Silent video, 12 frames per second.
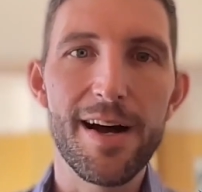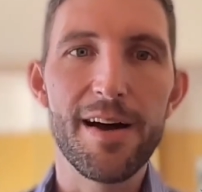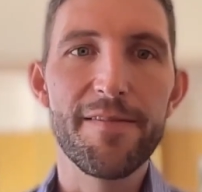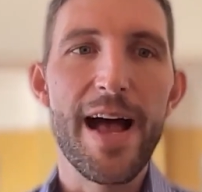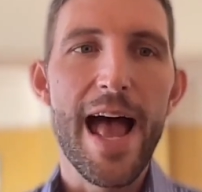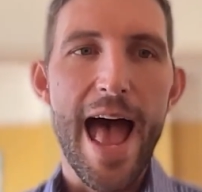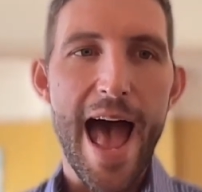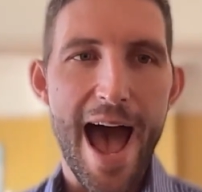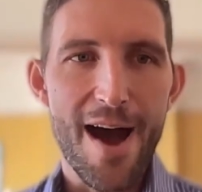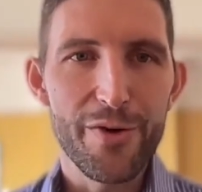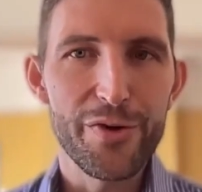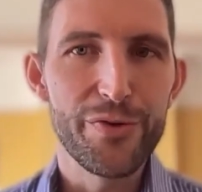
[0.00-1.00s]
of
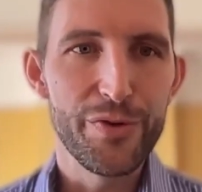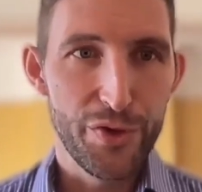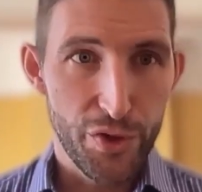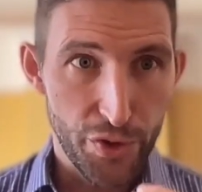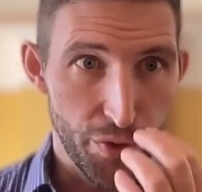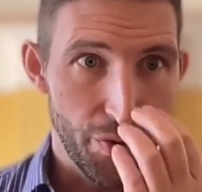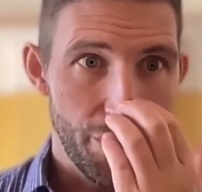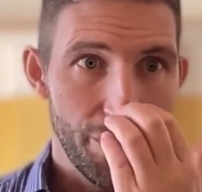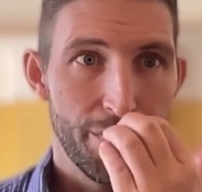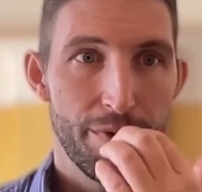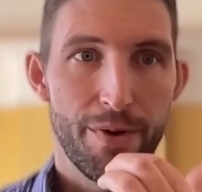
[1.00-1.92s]
how do you,